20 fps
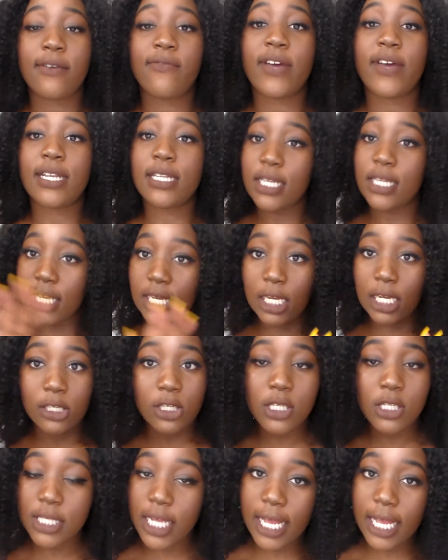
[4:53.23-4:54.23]
If I didn't
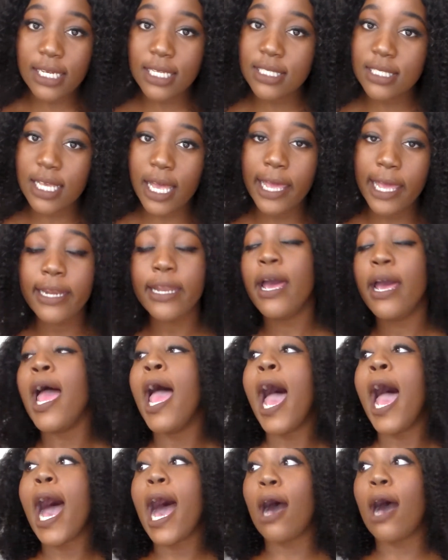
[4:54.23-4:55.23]
understand the sign,
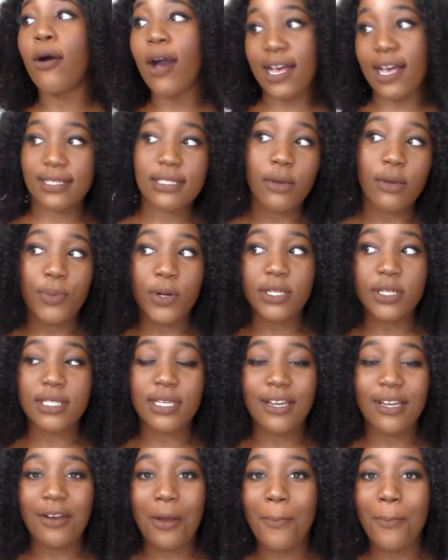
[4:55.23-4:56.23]
I'll ask a
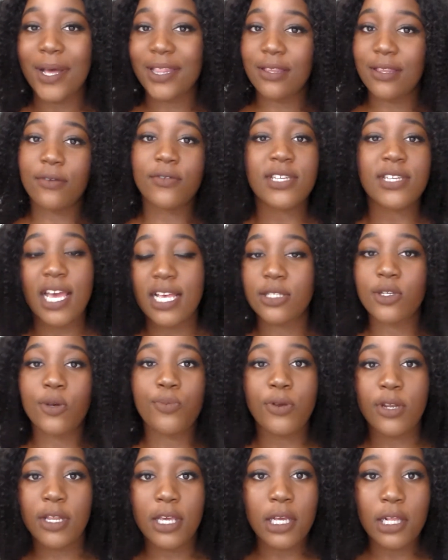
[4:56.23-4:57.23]
person, but the signs are
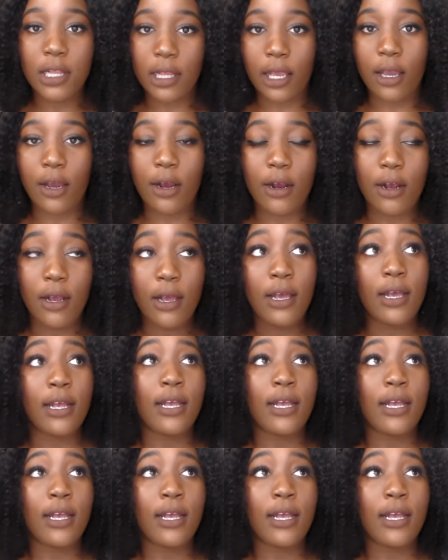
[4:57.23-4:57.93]
pretty clear.